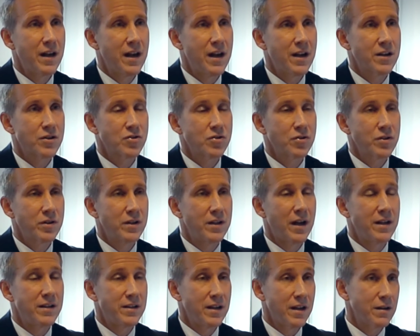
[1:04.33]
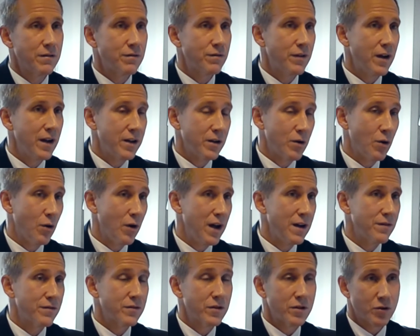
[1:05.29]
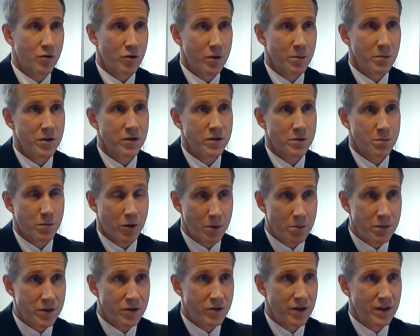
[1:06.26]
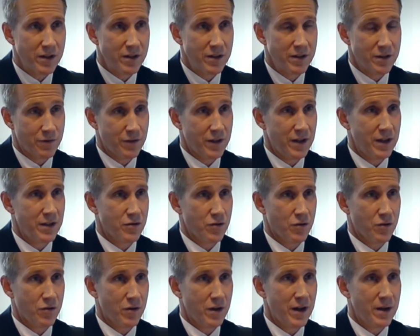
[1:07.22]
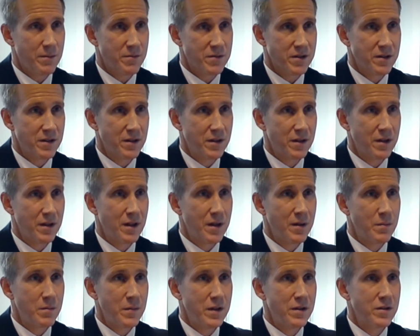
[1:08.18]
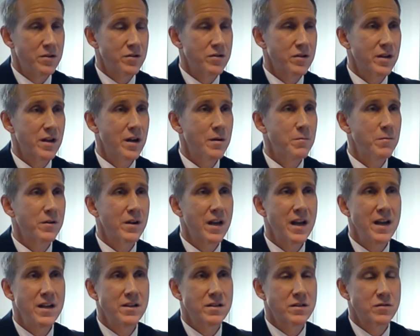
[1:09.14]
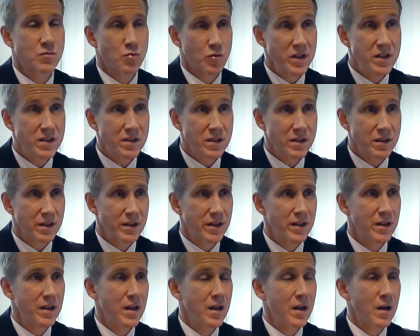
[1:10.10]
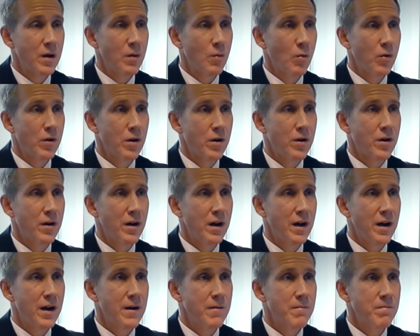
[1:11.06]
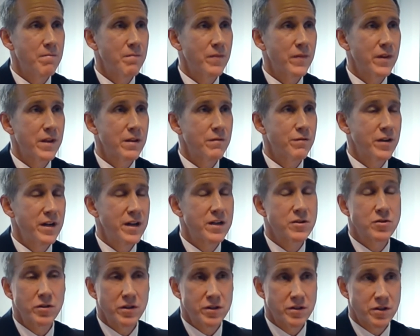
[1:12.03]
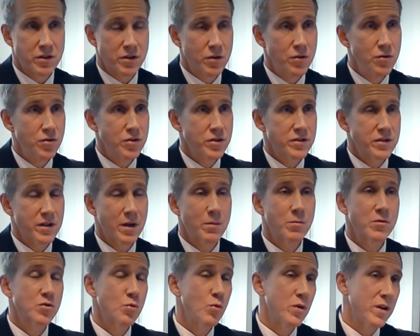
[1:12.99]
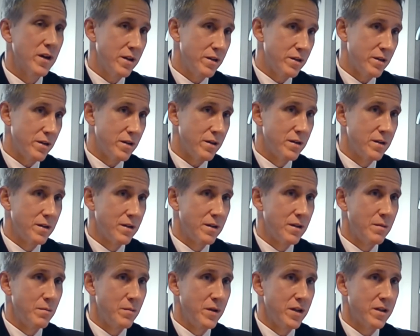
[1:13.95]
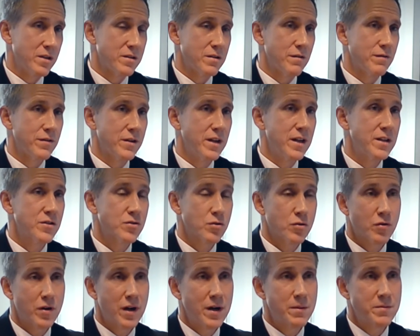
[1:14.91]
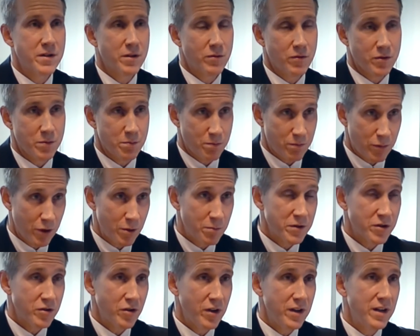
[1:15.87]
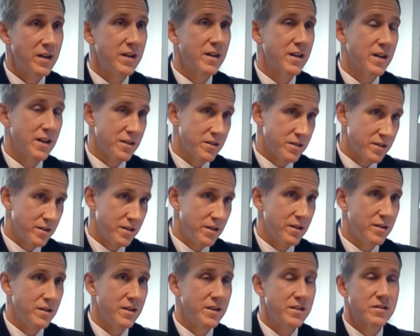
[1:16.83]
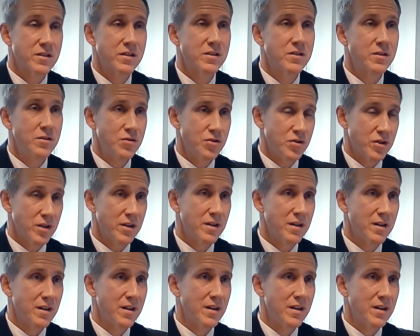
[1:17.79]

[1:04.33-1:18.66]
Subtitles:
to actually identify and go after the criminals perpetrating these financial crimes. And there's a couple cases recently where financial institutions almost went under because of financial crimes that were perpetrated against their institution,